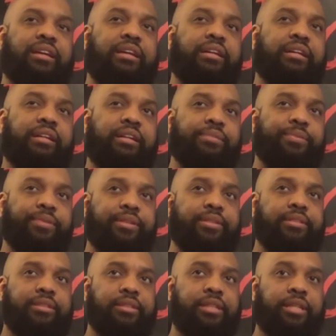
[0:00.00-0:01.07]
good
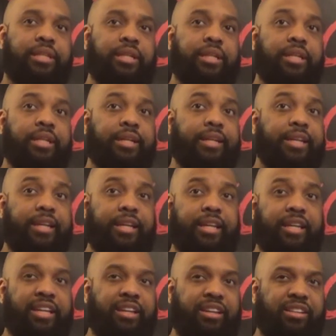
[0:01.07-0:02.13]
one.
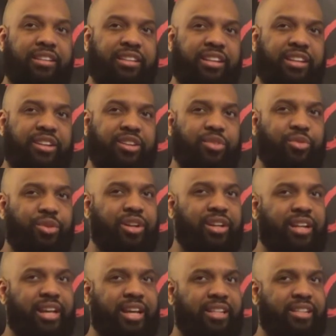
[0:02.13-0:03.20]
You know, one of
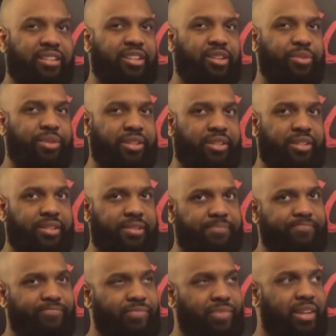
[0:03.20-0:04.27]
the last good ones.